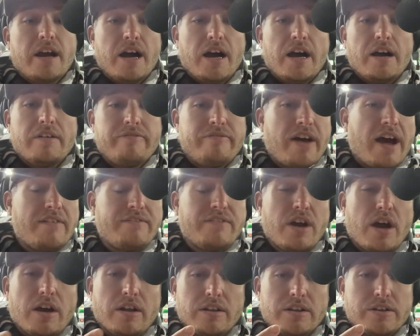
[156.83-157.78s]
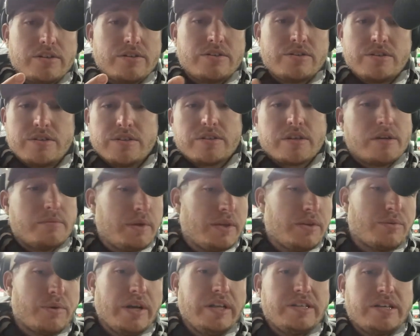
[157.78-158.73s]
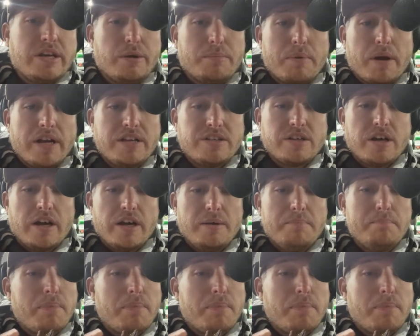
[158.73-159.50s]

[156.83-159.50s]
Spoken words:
$5 is going to be the retail price on it.